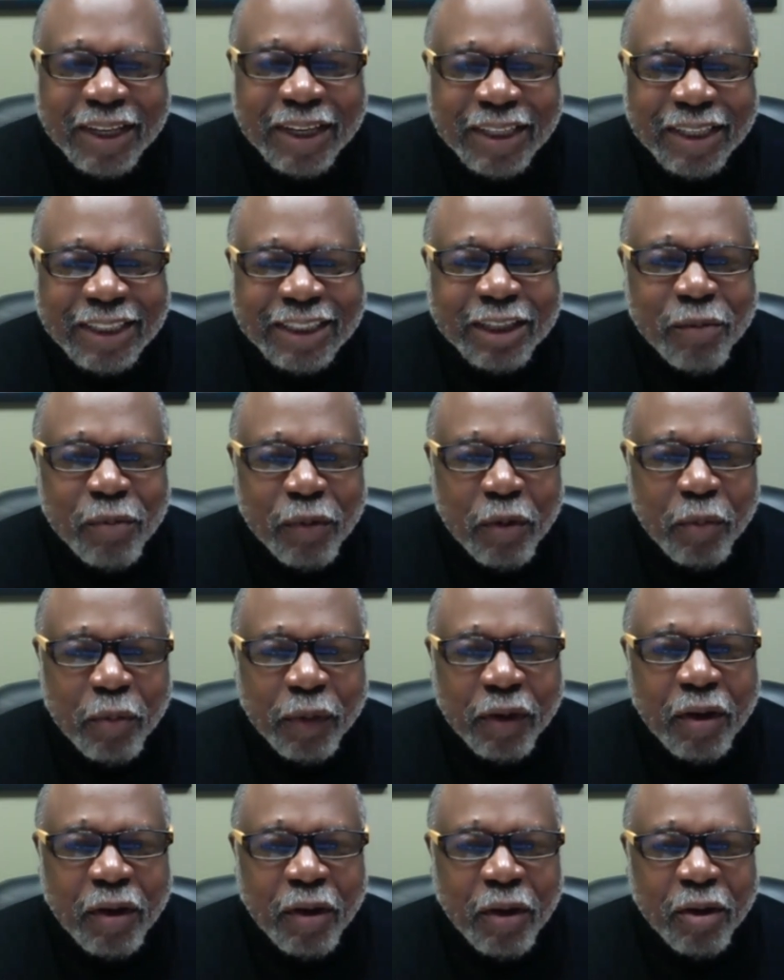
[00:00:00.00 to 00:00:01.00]
simply
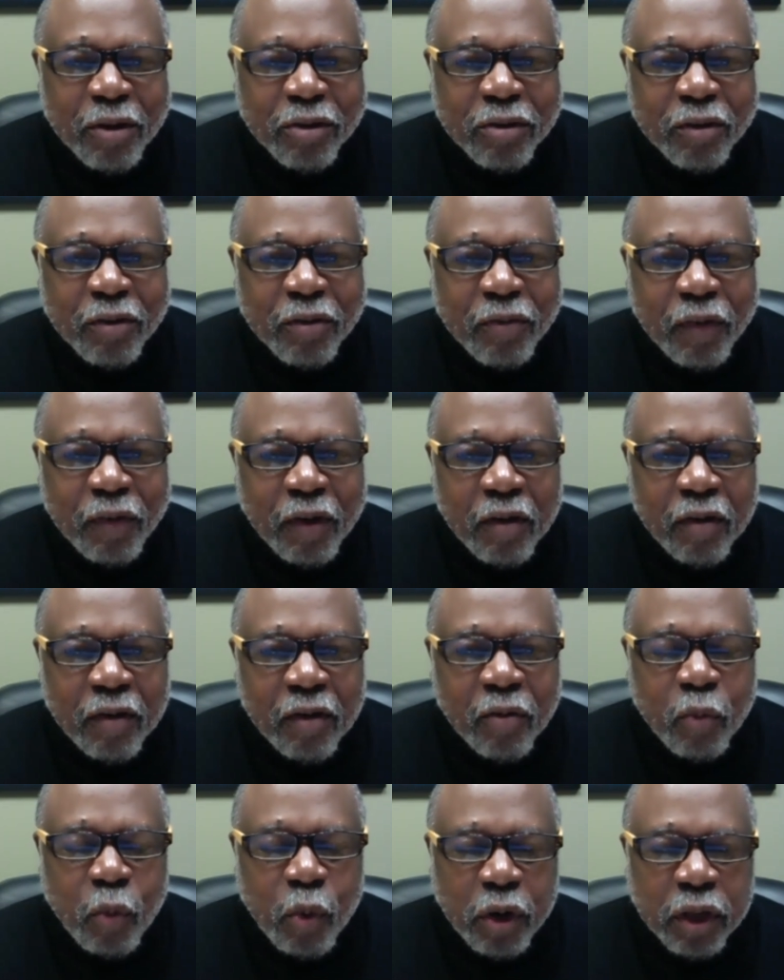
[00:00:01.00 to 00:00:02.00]
because of
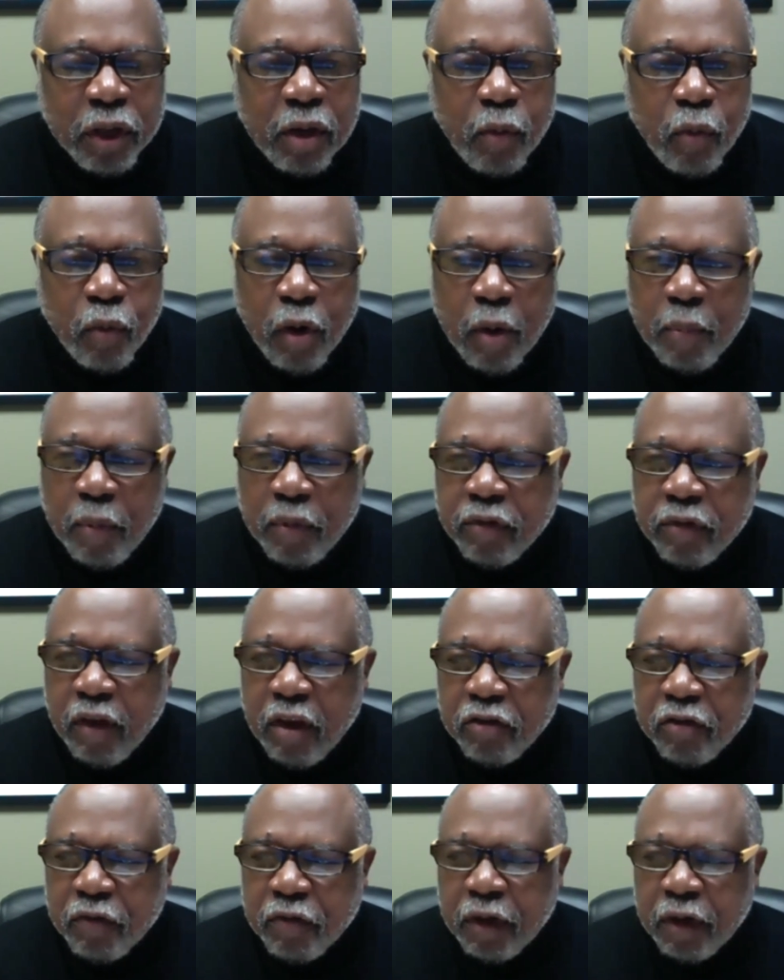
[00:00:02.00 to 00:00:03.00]
what he
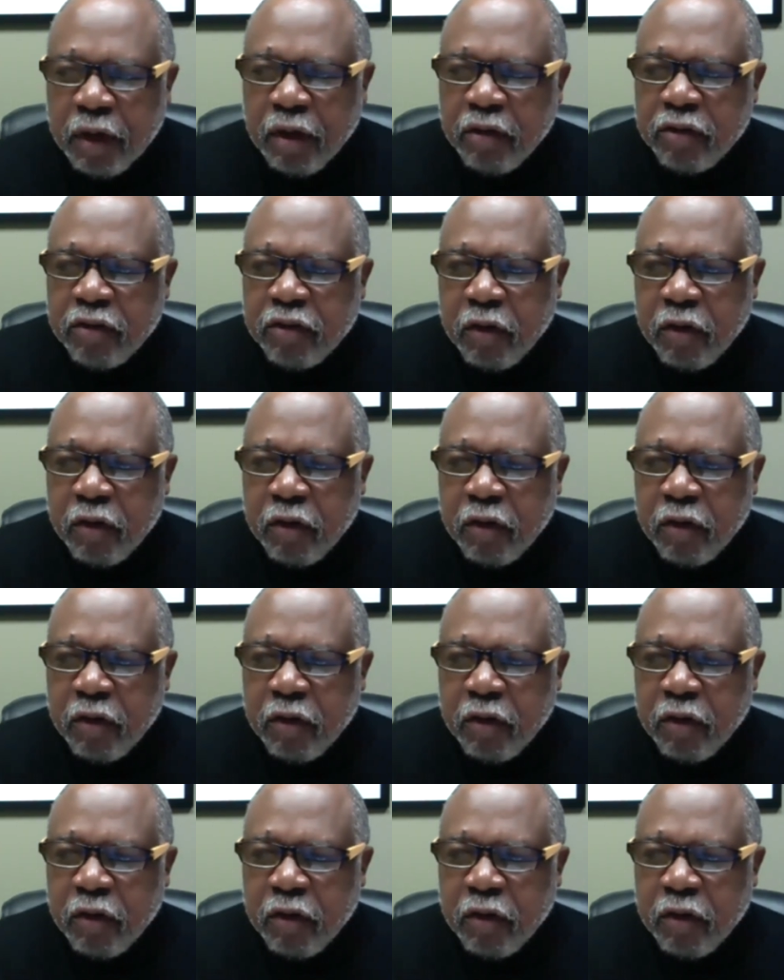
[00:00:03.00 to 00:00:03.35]
represents for us.